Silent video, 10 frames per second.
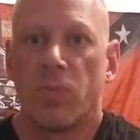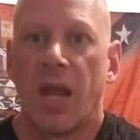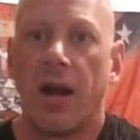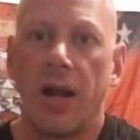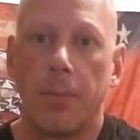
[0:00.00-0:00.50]

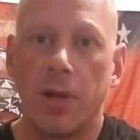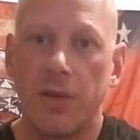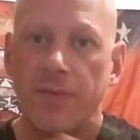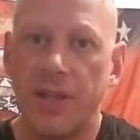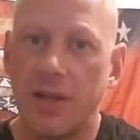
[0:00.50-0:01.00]
All right,
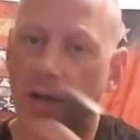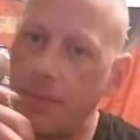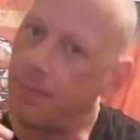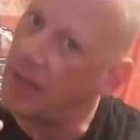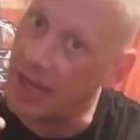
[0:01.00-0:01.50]
brother
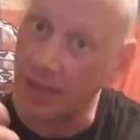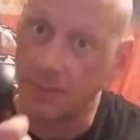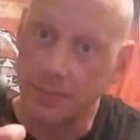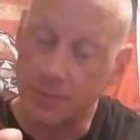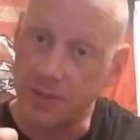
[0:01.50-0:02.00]
Vietnam. Hey,
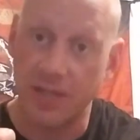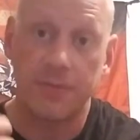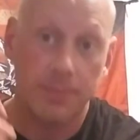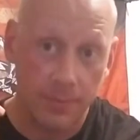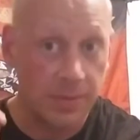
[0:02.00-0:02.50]

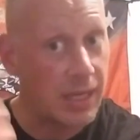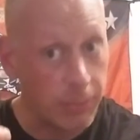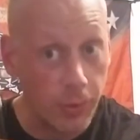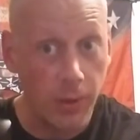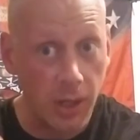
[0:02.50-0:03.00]
Jeff, I'm
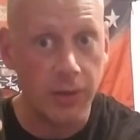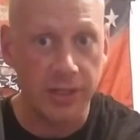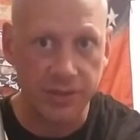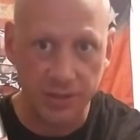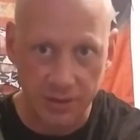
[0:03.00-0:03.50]
going to holler
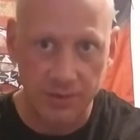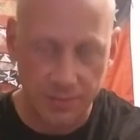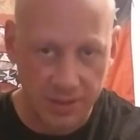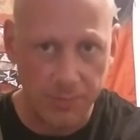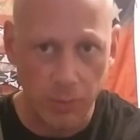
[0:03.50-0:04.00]
at you. Just
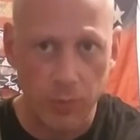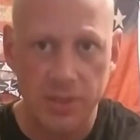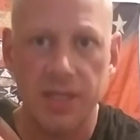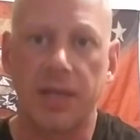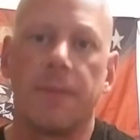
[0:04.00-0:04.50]
give me 1
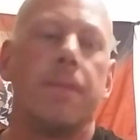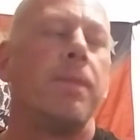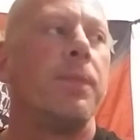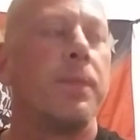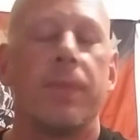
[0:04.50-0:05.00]
second.
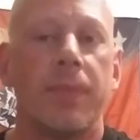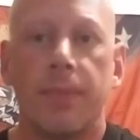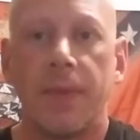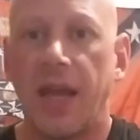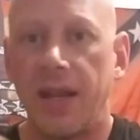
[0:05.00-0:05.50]

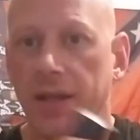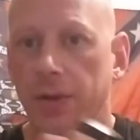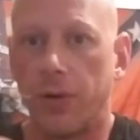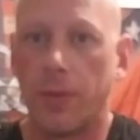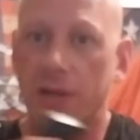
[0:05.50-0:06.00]
That ain't
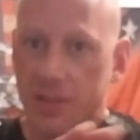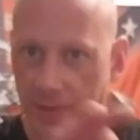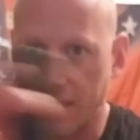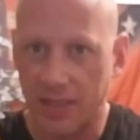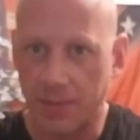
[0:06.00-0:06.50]
who it was,
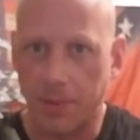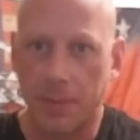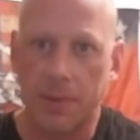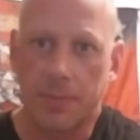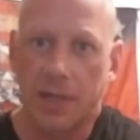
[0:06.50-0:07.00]
but he did
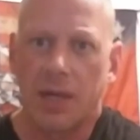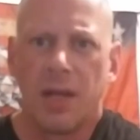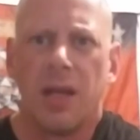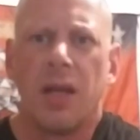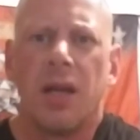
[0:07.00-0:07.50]
pop up there.
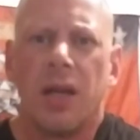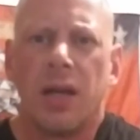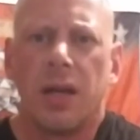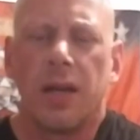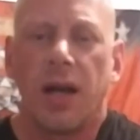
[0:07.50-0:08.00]

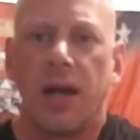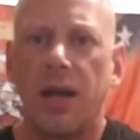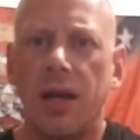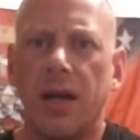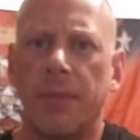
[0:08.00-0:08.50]

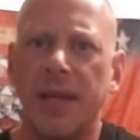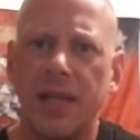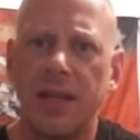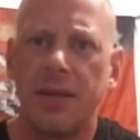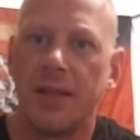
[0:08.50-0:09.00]
Ha, man.